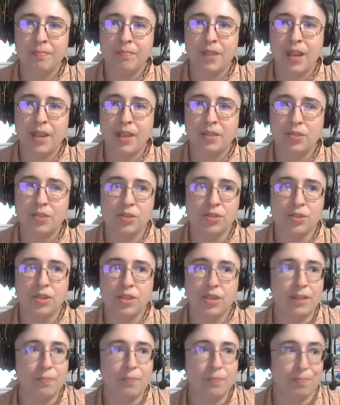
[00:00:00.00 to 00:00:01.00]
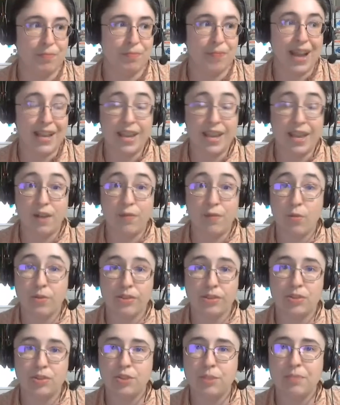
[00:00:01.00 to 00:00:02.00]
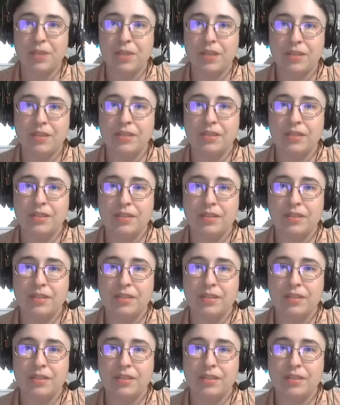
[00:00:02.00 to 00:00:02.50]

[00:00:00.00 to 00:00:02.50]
and just said, I can't afford to ship this.